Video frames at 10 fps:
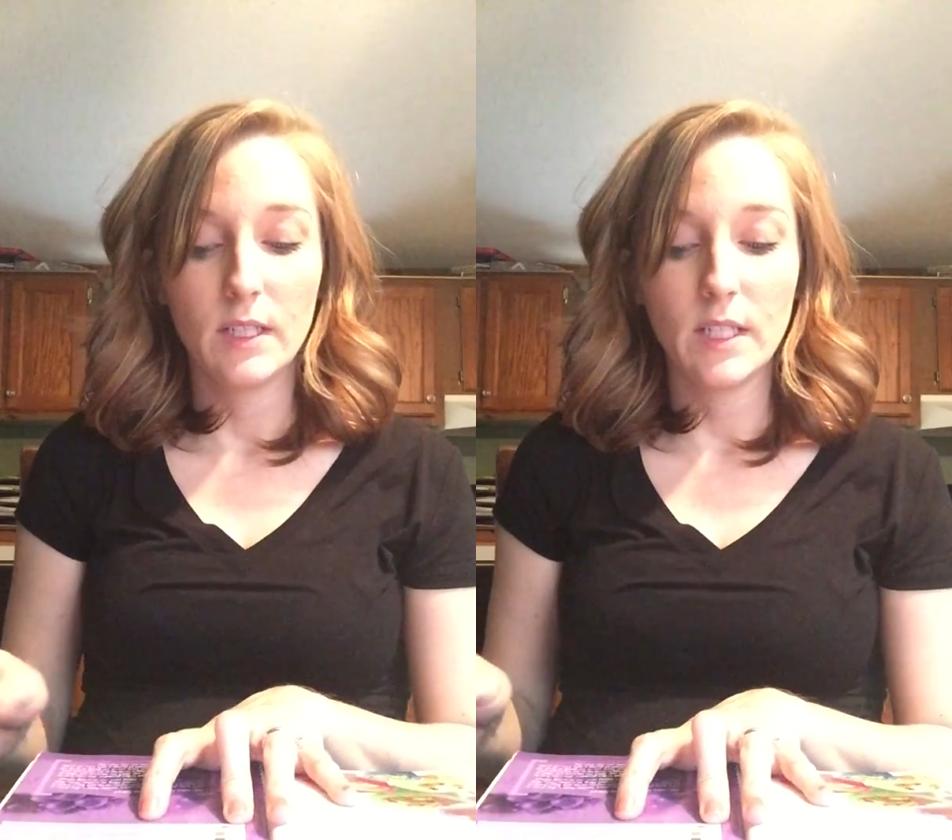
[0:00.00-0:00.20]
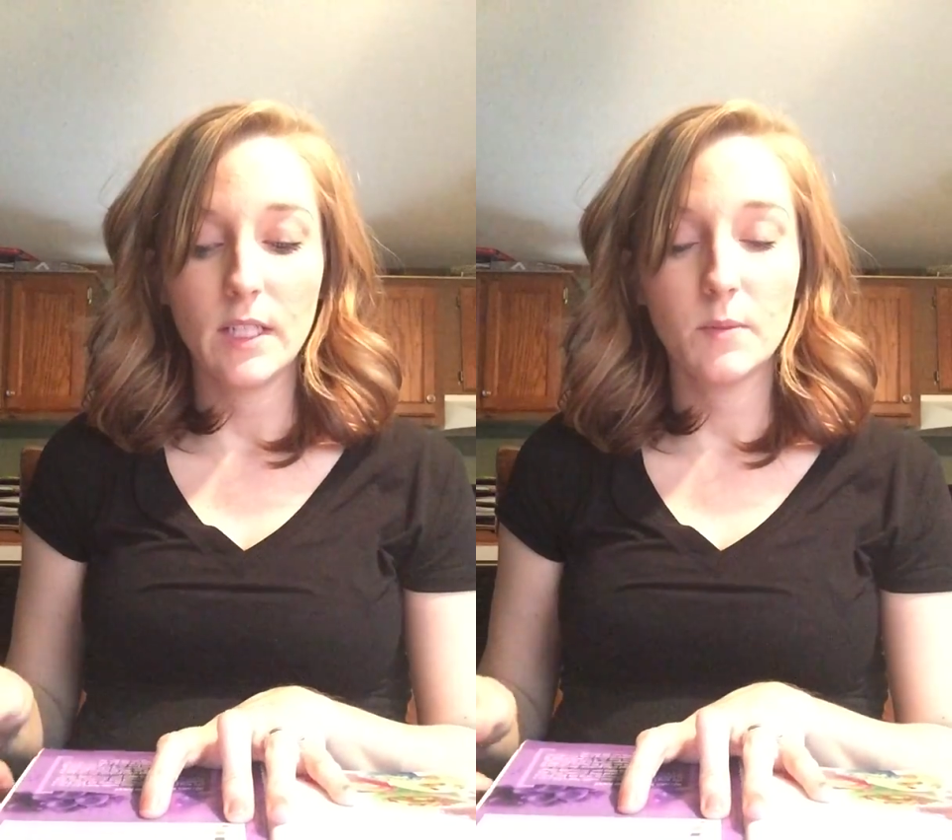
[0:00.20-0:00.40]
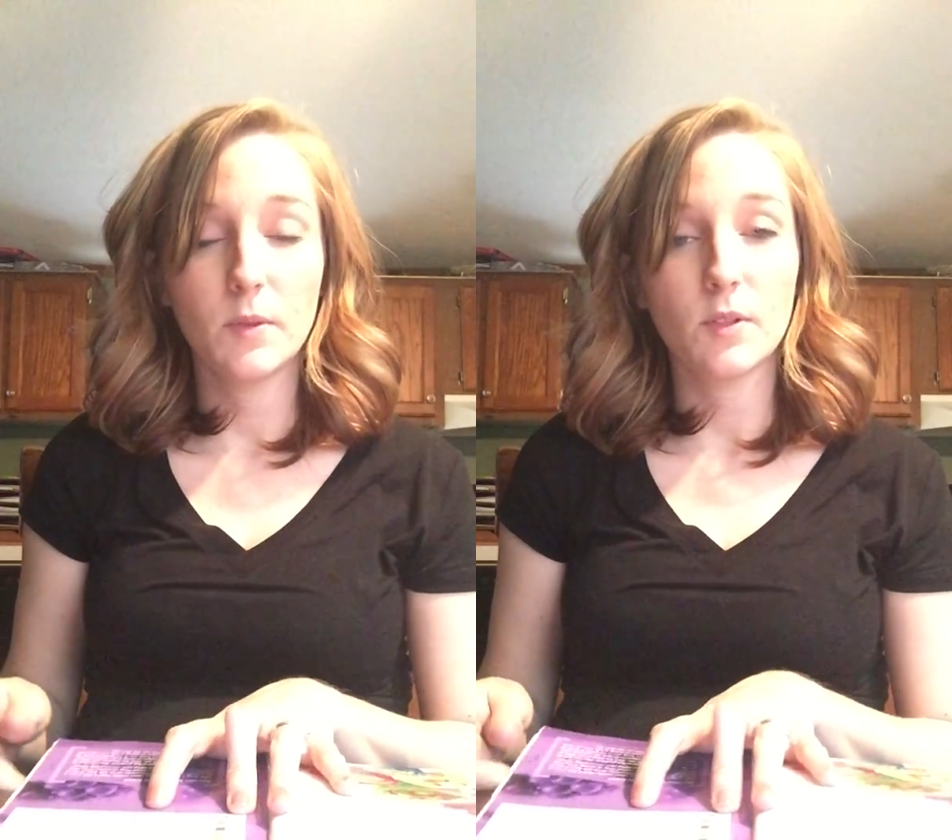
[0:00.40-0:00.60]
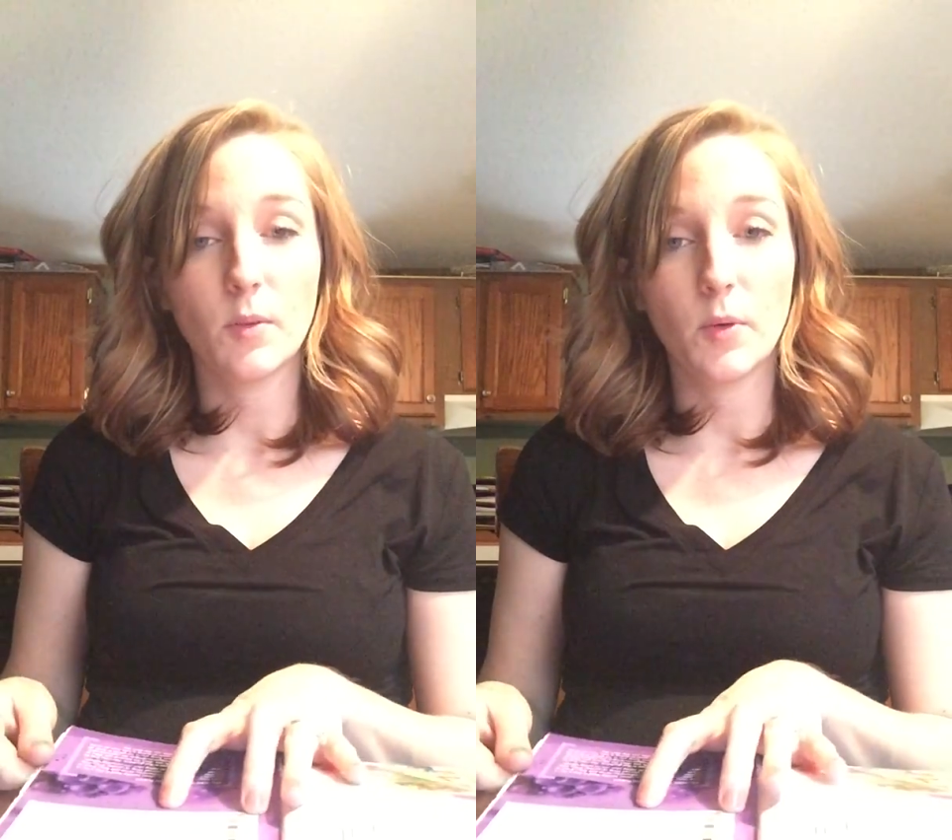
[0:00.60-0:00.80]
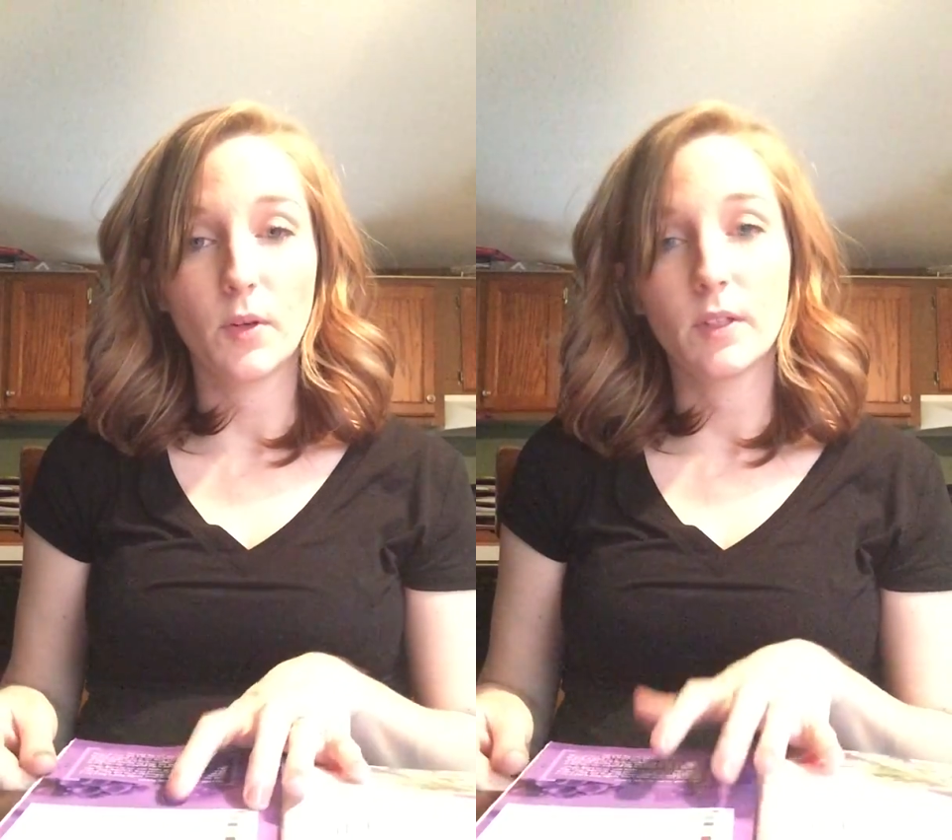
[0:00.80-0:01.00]
Teaspoons
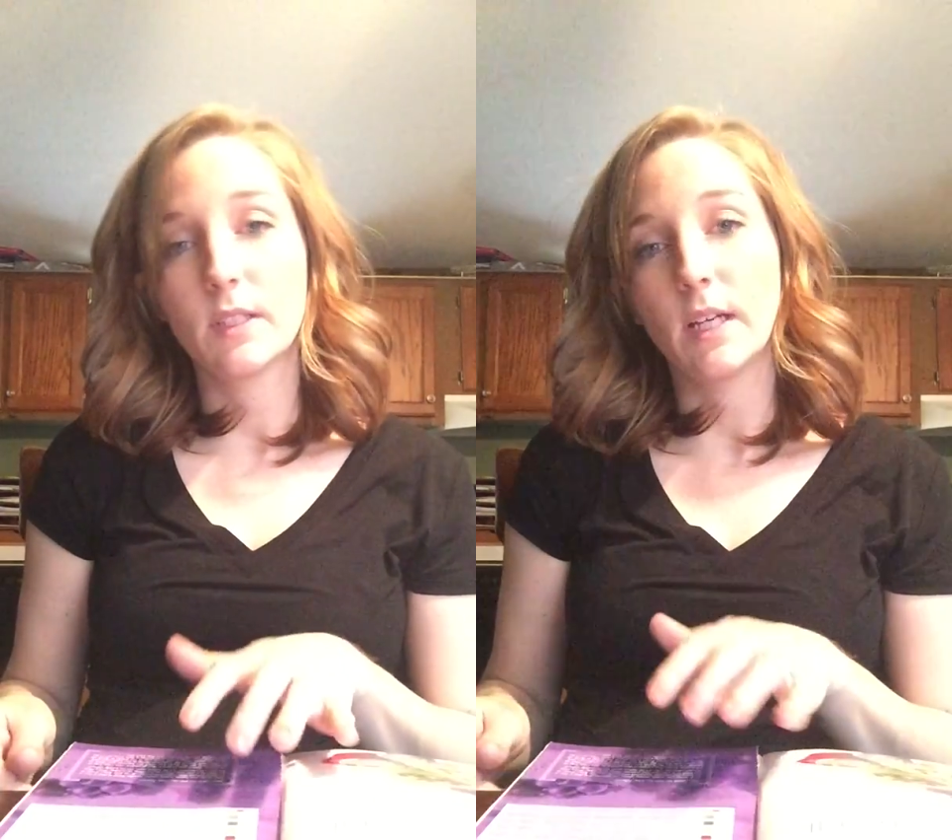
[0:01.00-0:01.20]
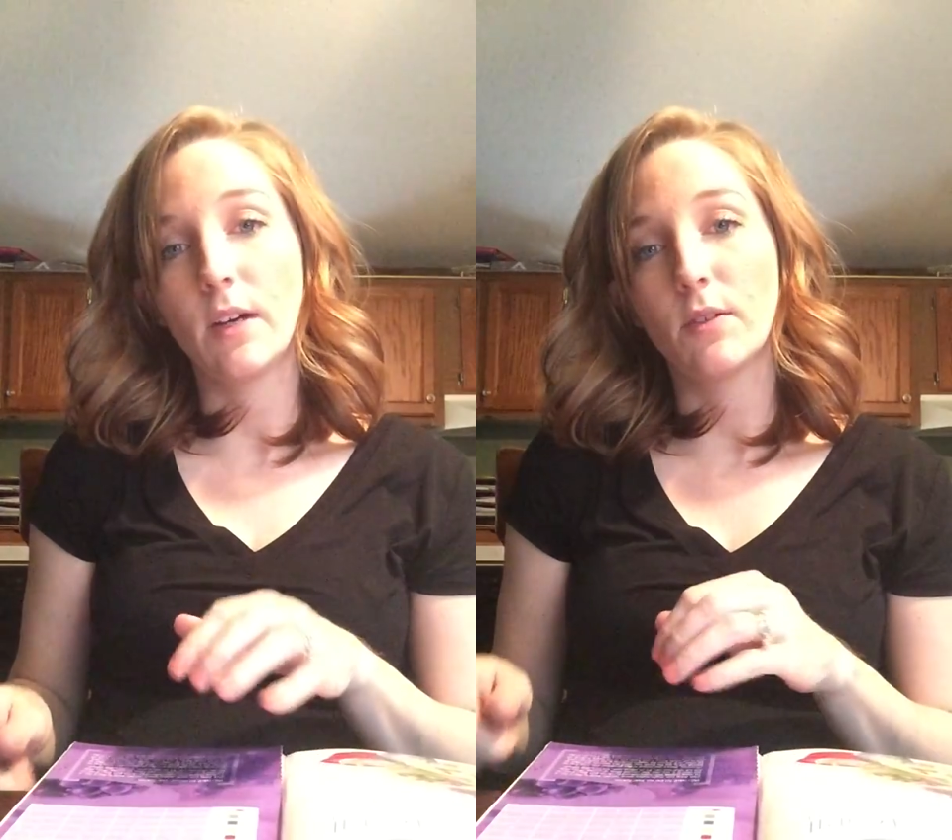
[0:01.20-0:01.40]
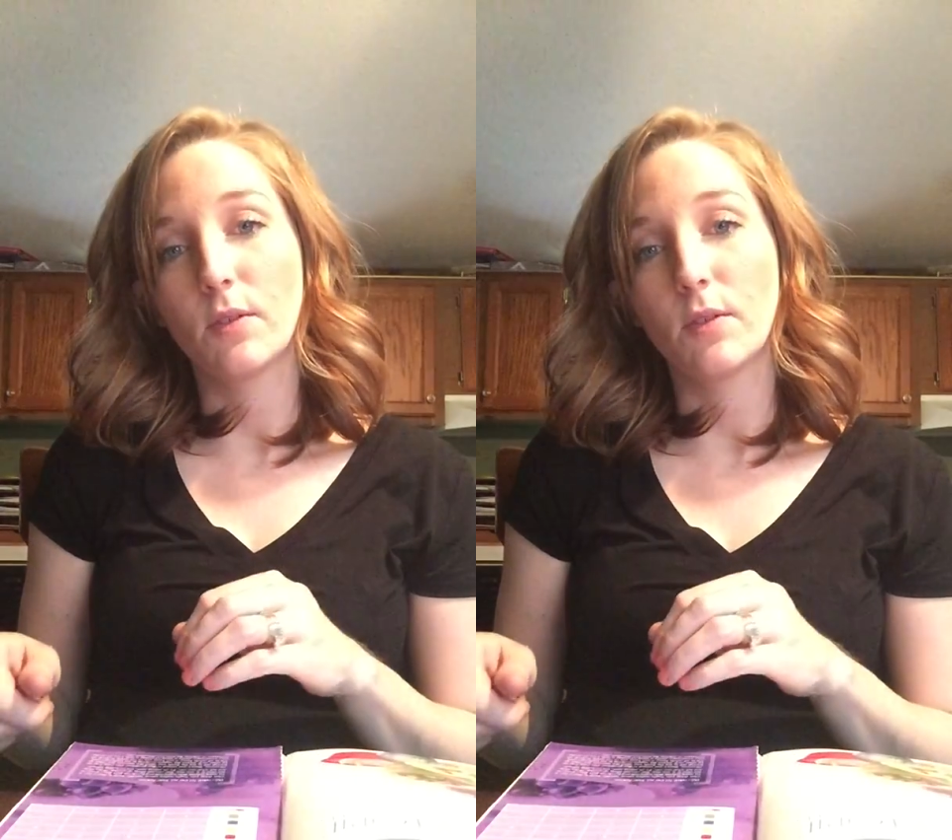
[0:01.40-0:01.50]
are broken down